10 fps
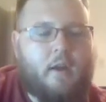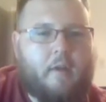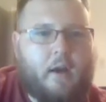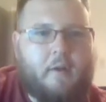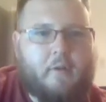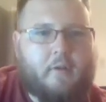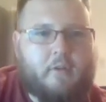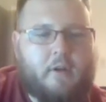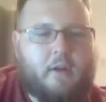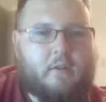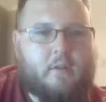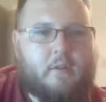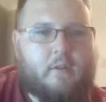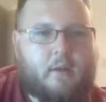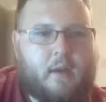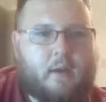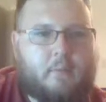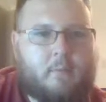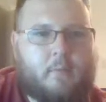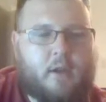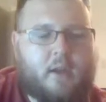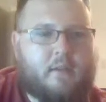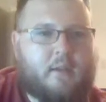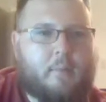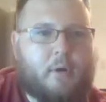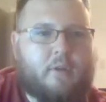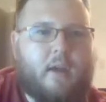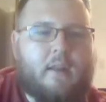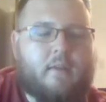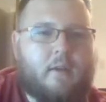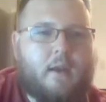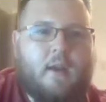their screens, and you get to see both sides.